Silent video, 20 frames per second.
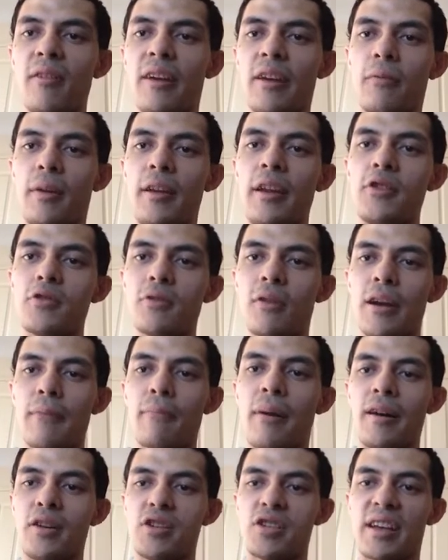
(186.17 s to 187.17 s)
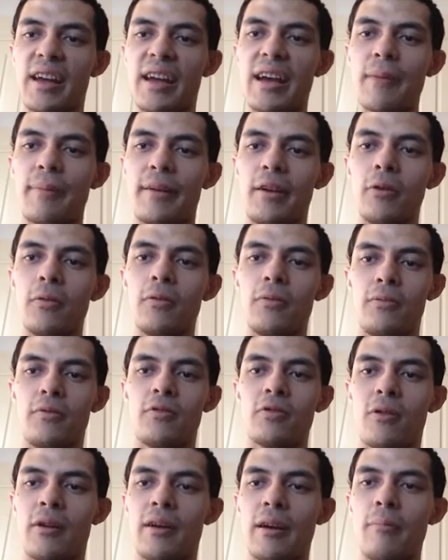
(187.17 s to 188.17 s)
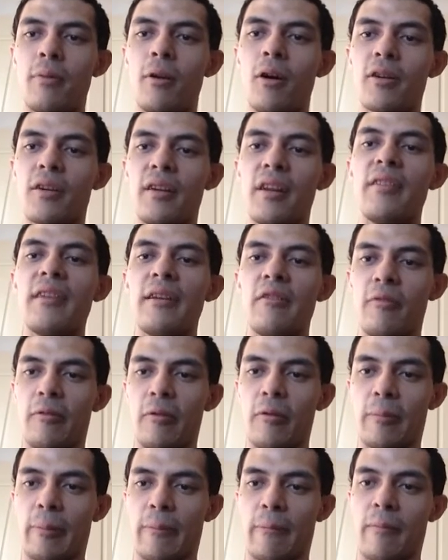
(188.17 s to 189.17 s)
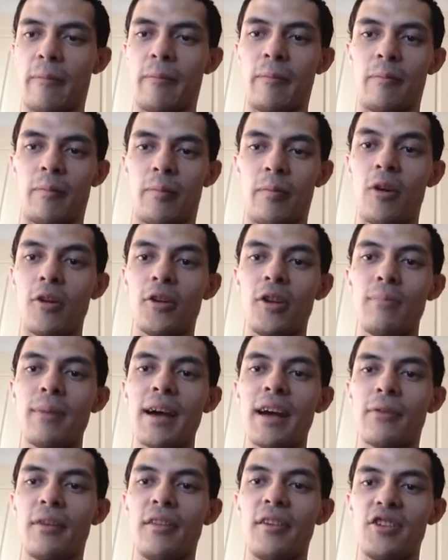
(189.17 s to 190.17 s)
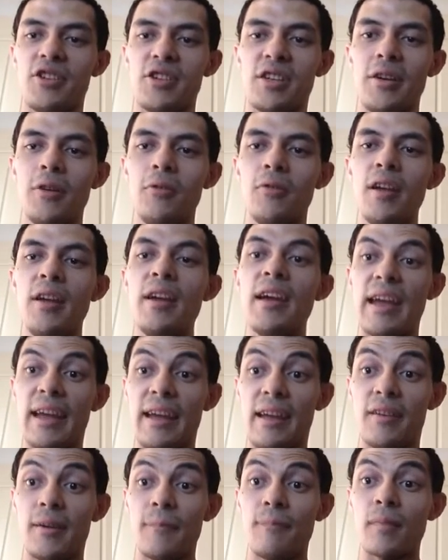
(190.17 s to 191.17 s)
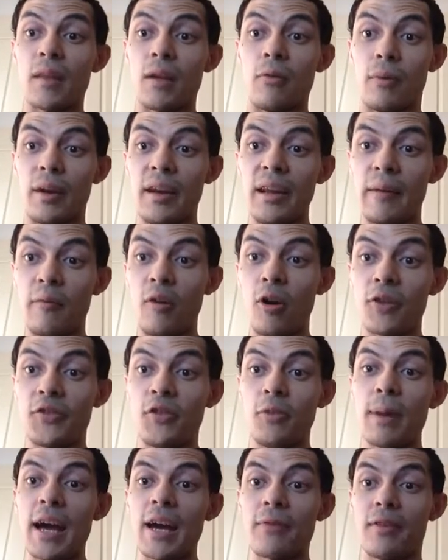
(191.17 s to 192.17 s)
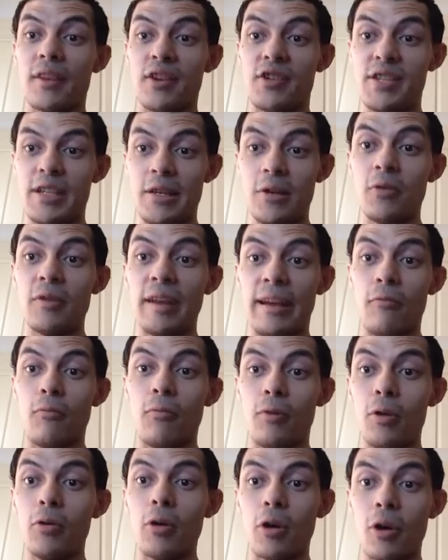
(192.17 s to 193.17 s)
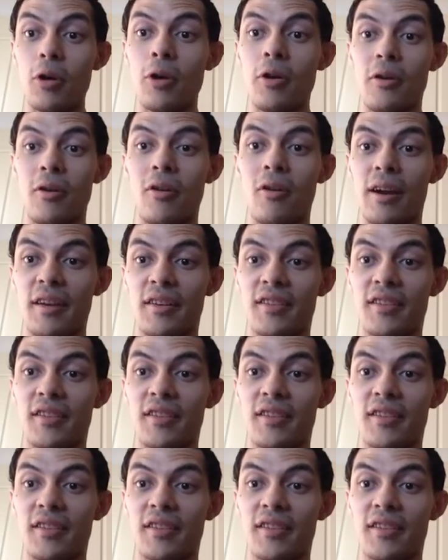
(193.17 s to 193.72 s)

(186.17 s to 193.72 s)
When you try to punch Cap, he'll try and block it and then will knock you back with his shield. And when he knocks you back with a shield, it will hurt.